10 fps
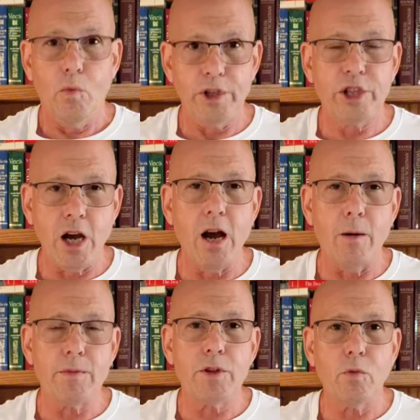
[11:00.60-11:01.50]
which
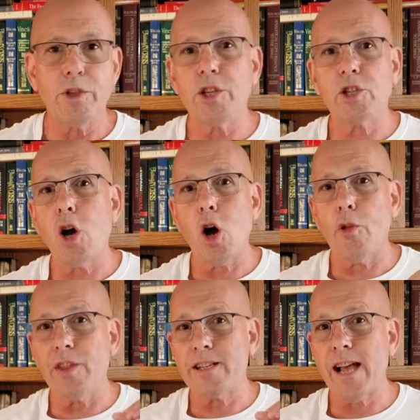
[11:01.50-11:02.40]
is
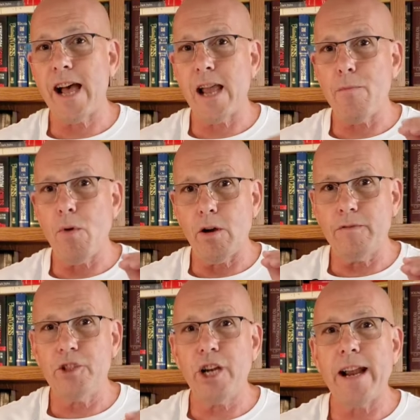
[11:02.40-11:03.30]
called the time
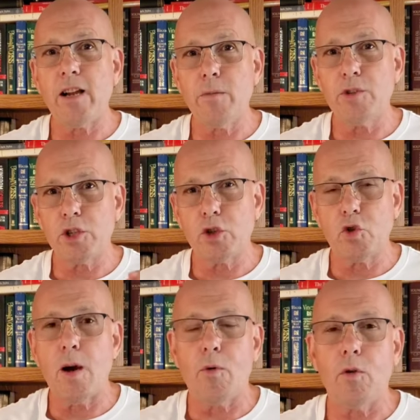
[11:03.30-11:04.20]
of Jacob's
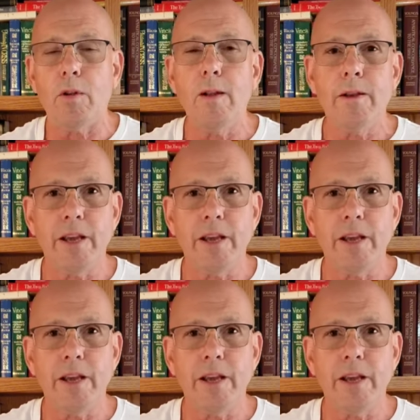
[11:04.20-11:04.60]
trouble.